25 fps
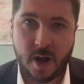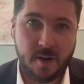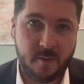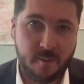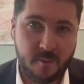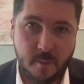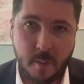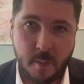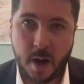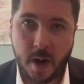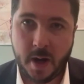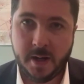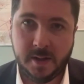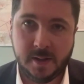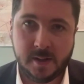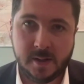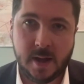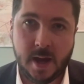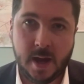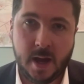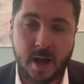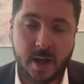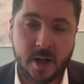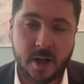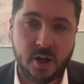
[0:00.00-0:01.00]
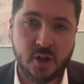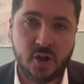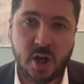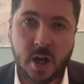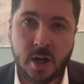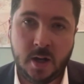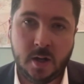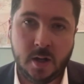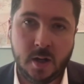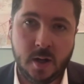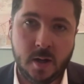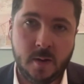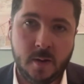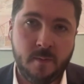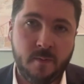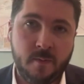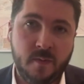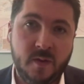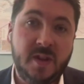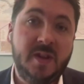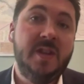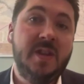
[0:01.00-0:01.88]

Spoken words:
kind of mindset and agenda